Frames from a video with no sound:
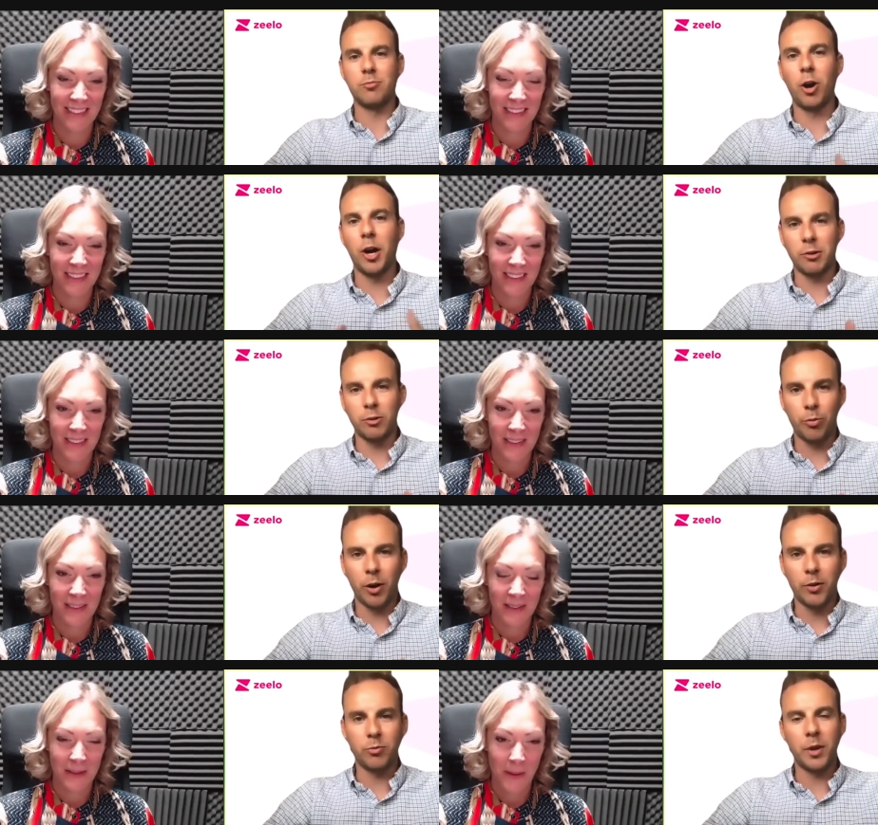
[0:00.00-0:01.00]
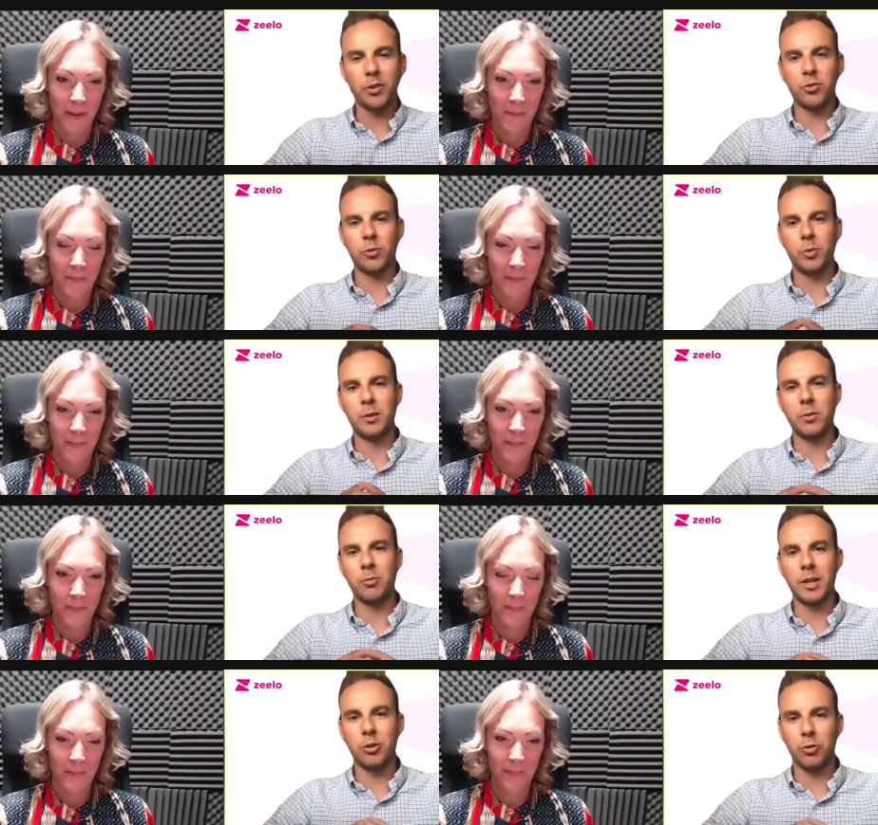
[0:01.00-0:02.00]
Speaker 1: rider approach we make sure we,
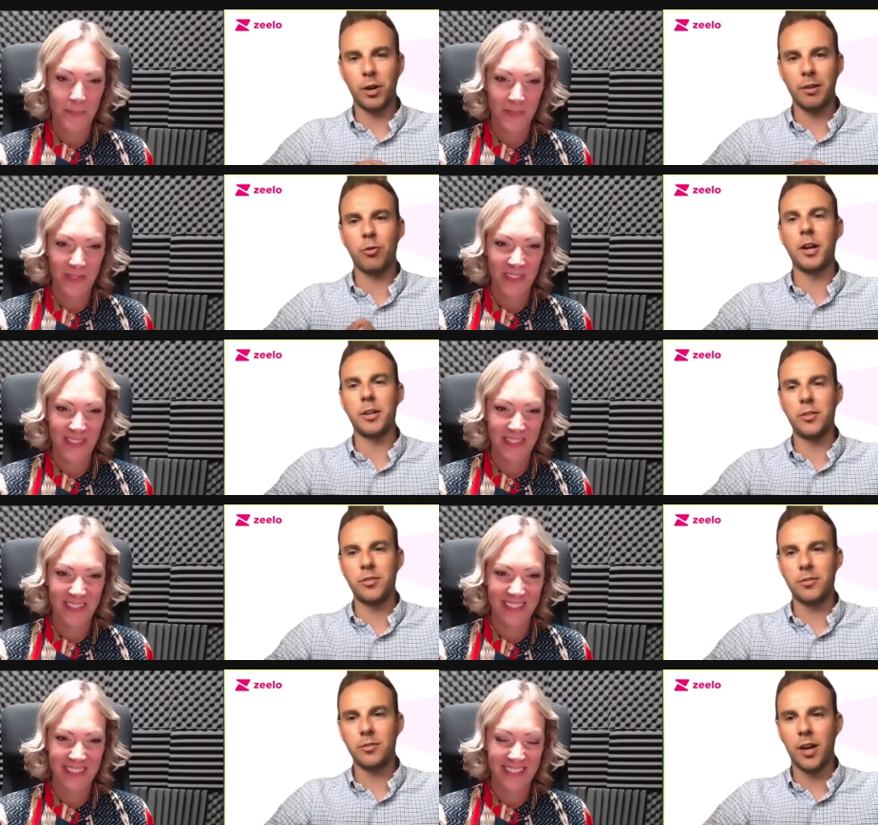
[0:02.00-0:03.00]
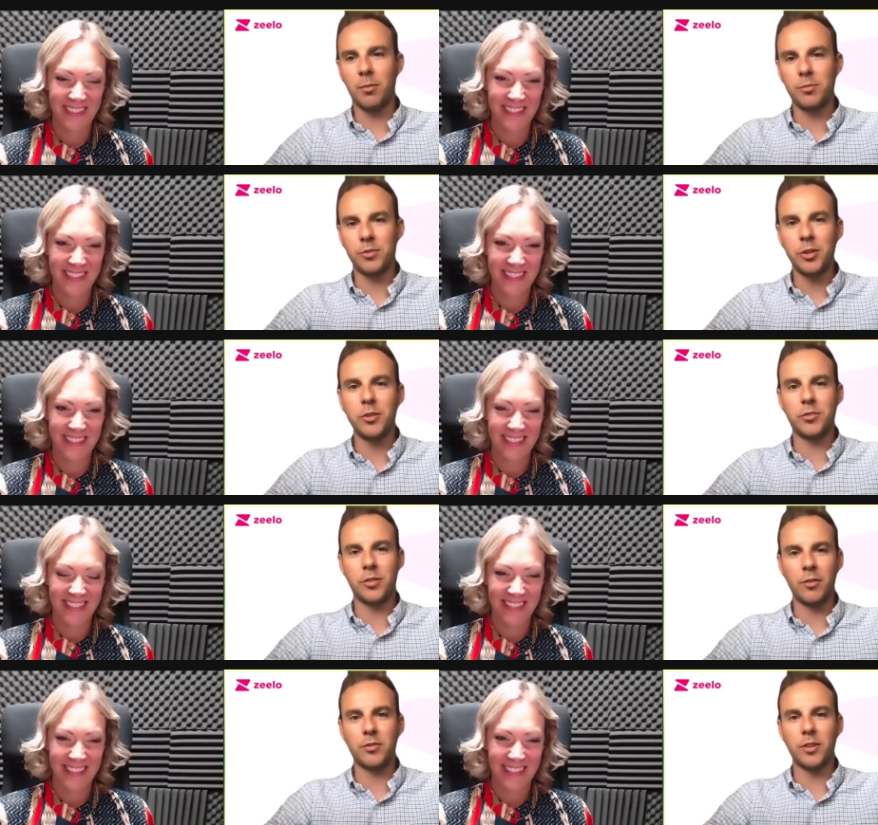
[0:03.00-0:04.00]
we really drive riders um, to use the
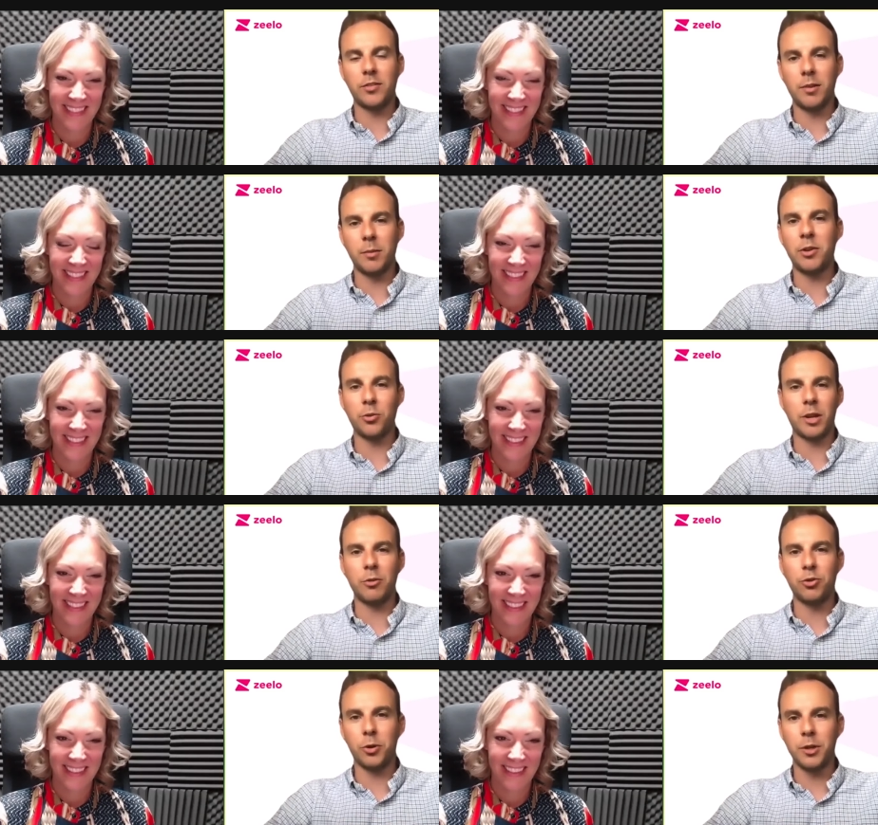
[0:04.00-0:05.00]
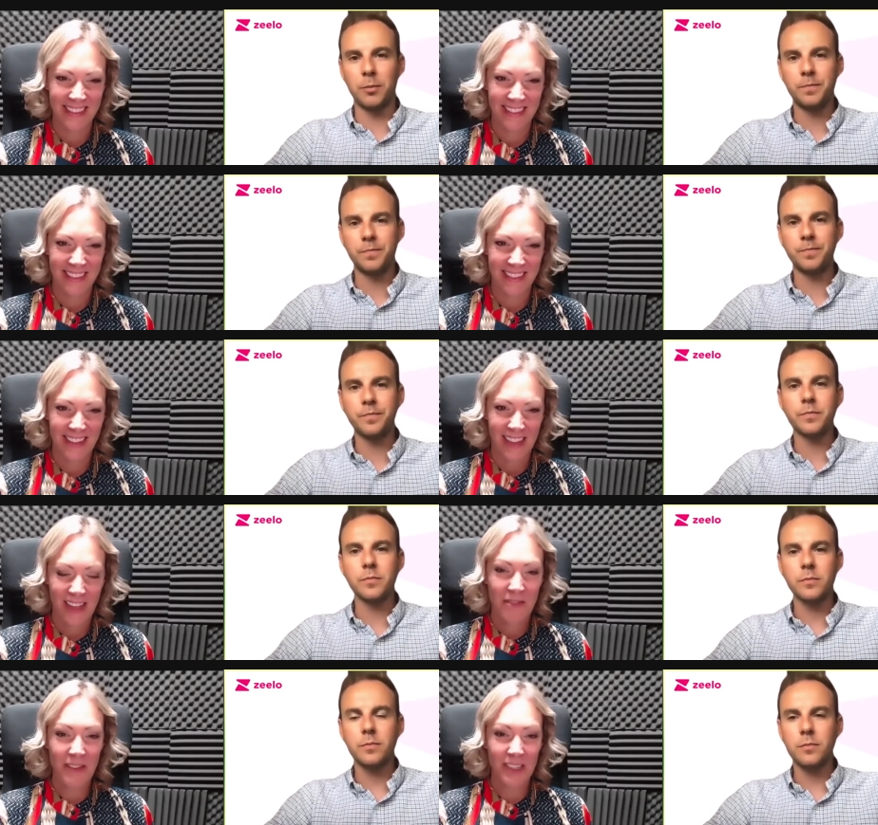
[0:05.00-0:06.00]
services and, and make sure they're enjoying them
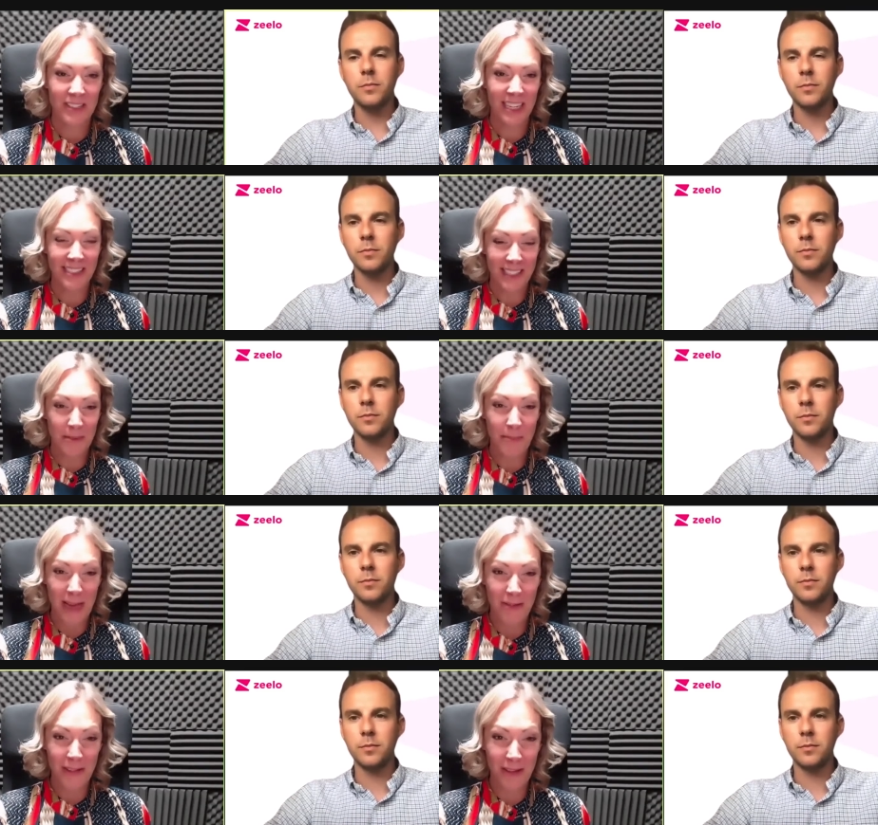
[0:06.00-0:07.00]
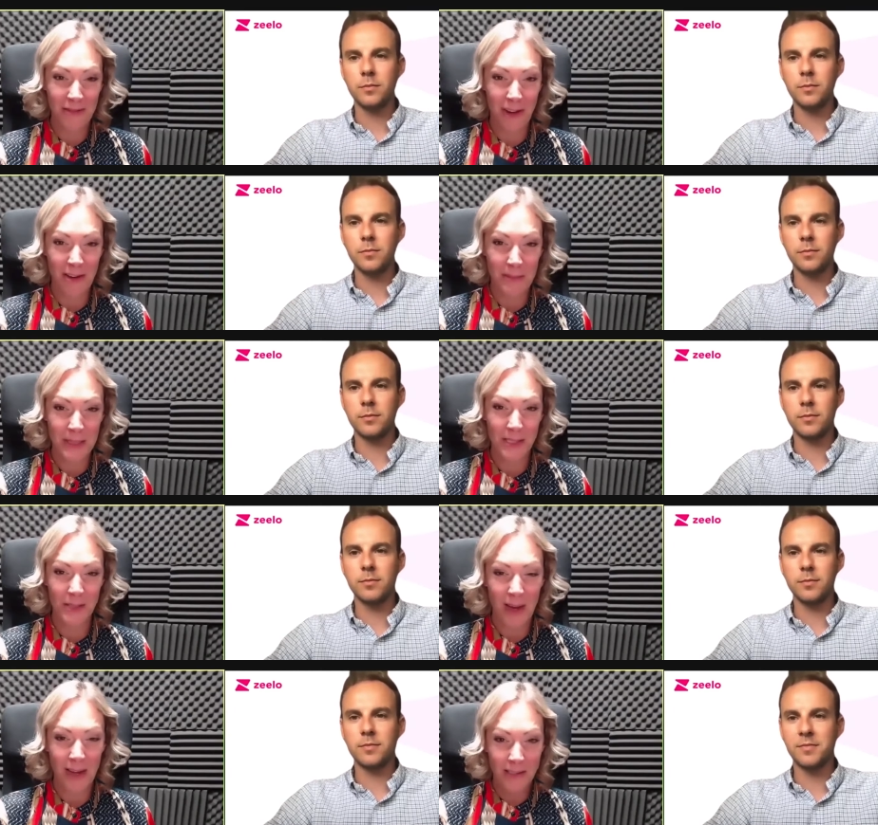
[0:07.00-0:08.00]
Speaker 2: fantastic and better for the environment
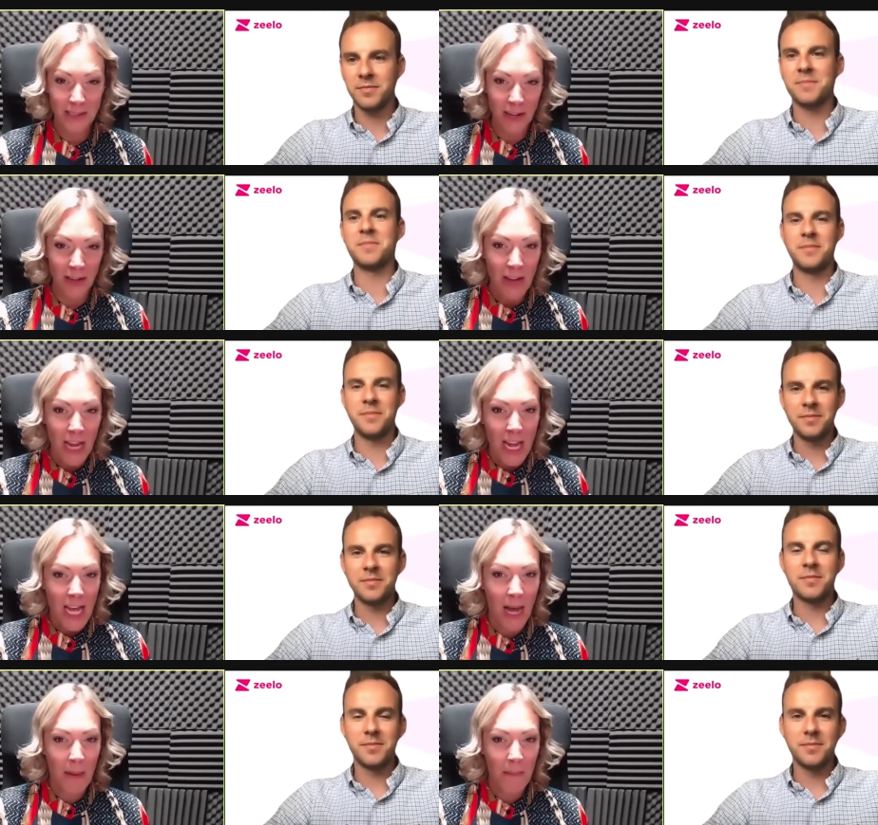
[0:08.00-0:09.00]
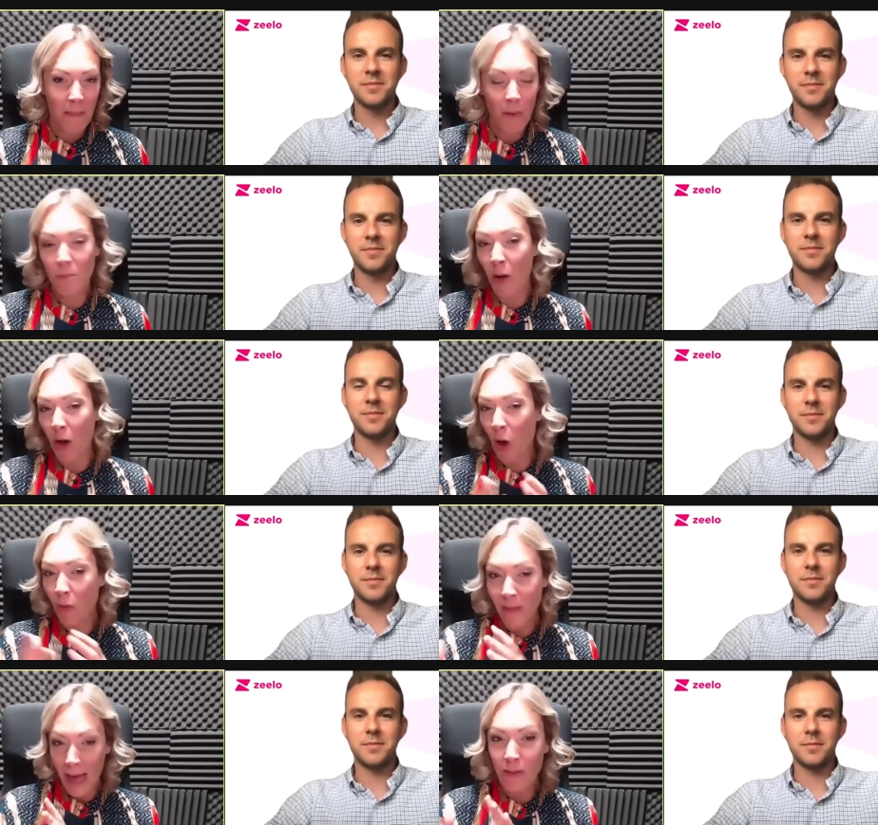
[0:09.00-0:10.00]
as well. So, um,
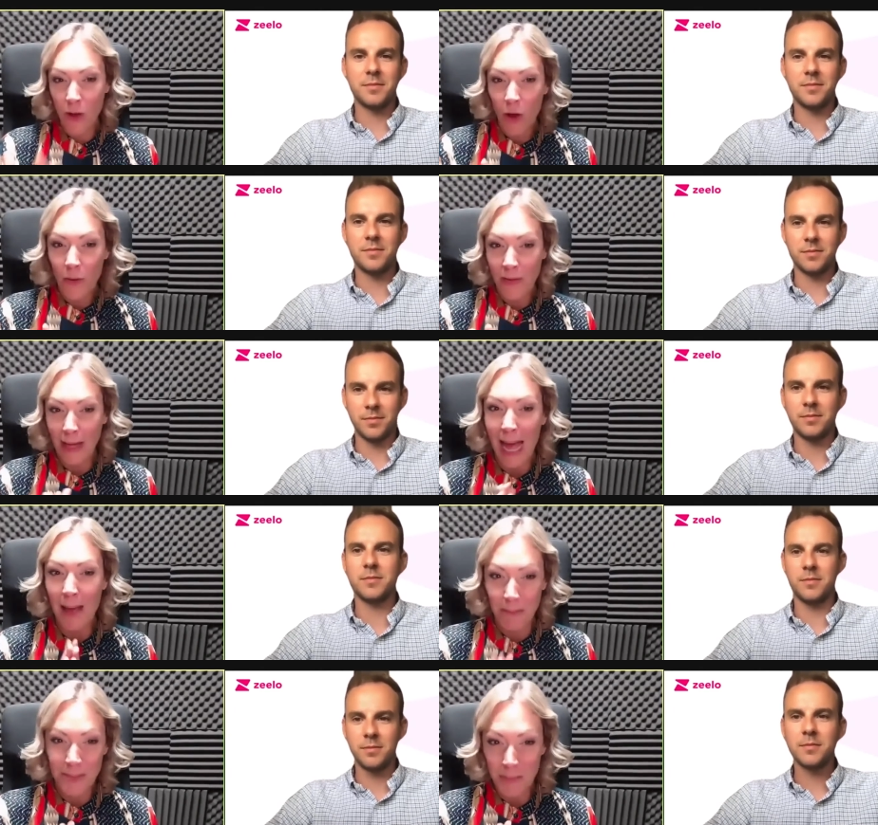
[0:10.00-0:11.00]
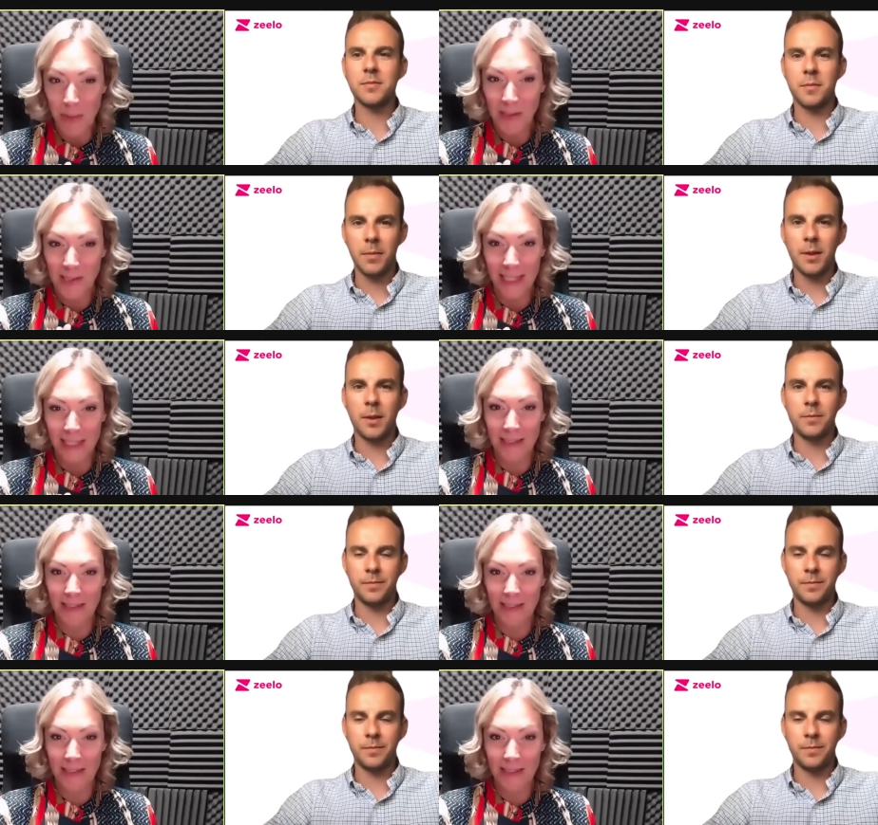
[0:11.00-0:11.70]
on that note, then empty buses.